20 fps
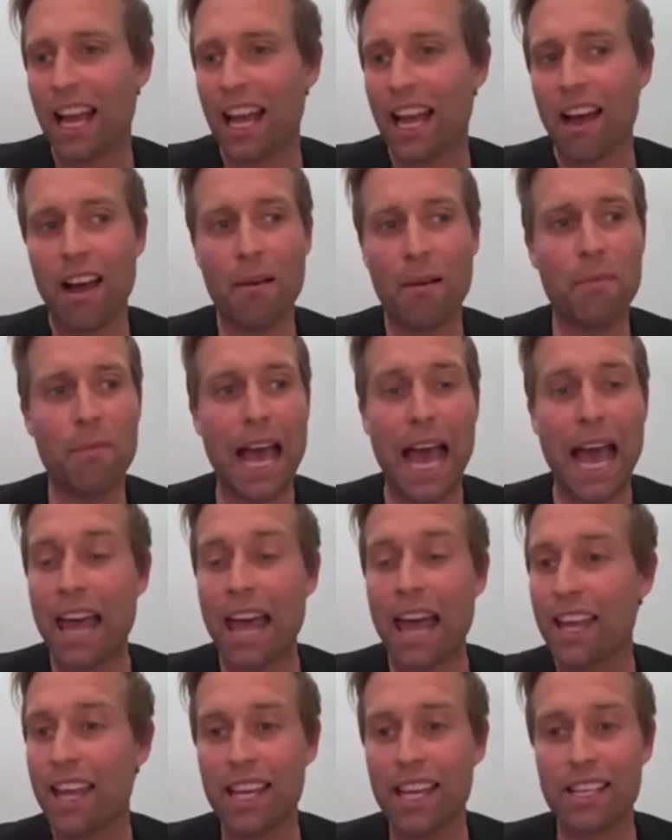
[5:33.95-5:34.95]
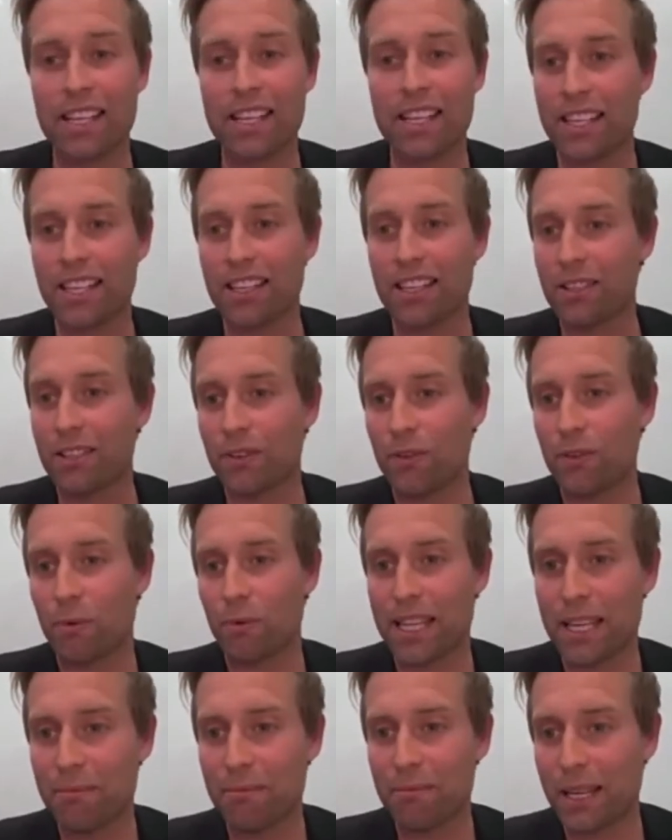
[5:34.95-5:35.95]
And then
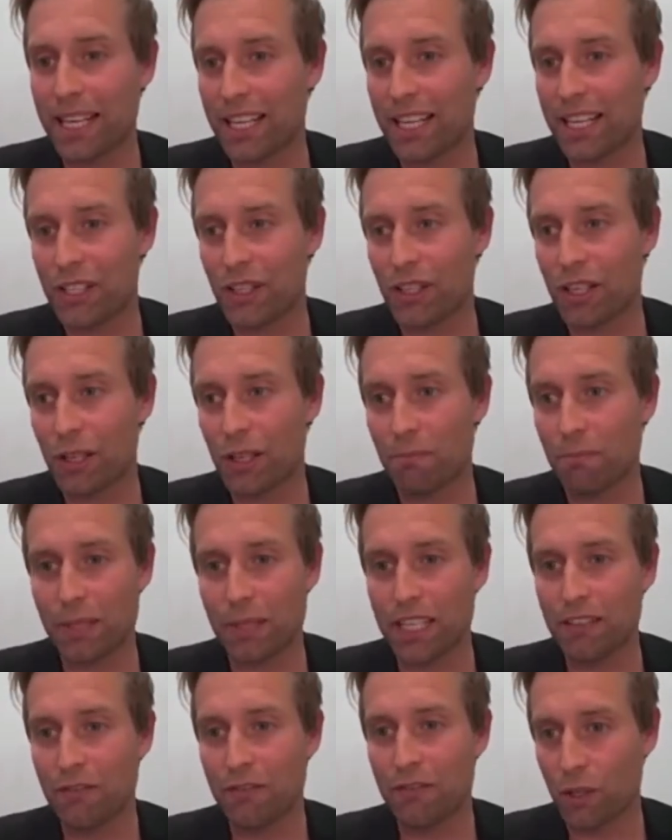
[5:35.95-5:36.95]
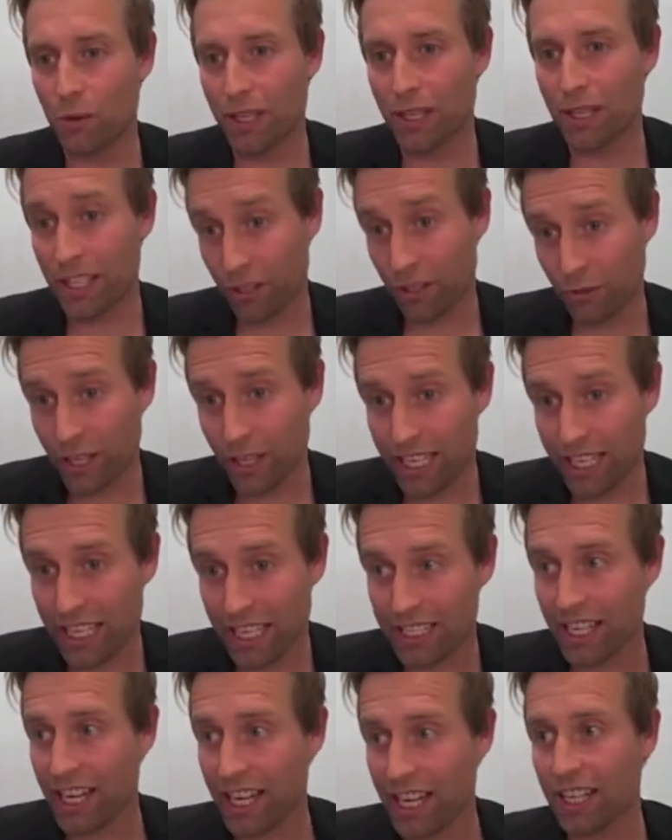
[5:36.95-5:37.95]
within minutes, you could be viewing the
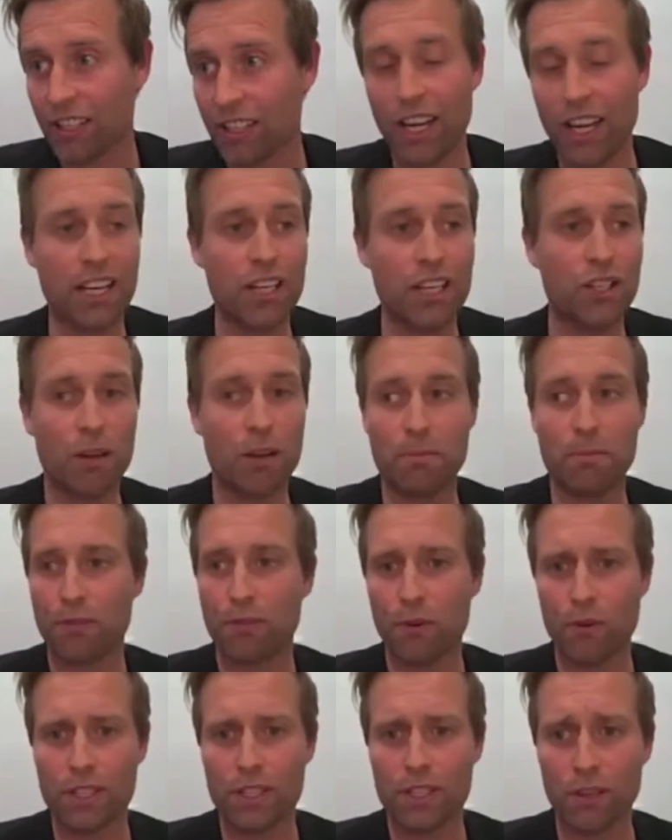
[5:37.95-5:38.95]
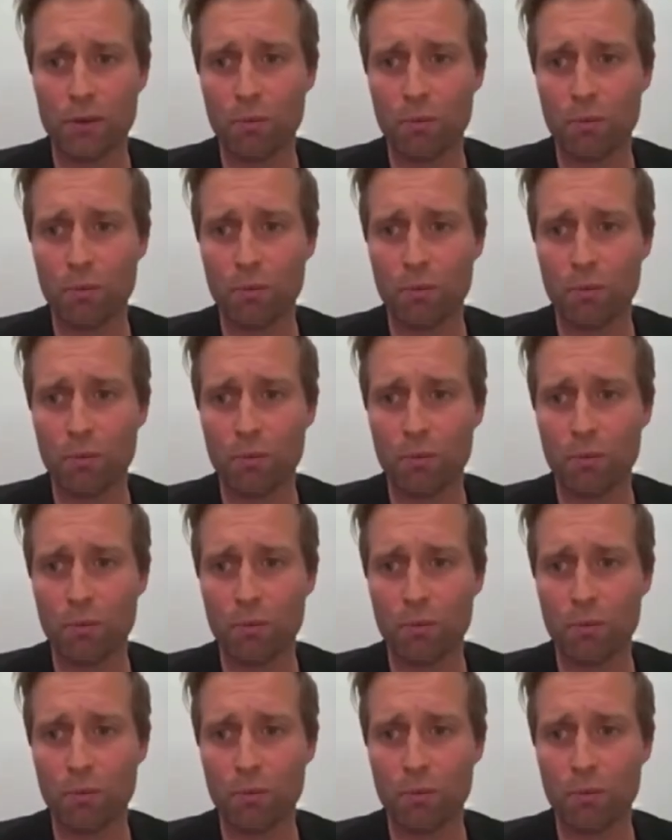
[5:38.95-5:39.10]
3D data like I showed before. So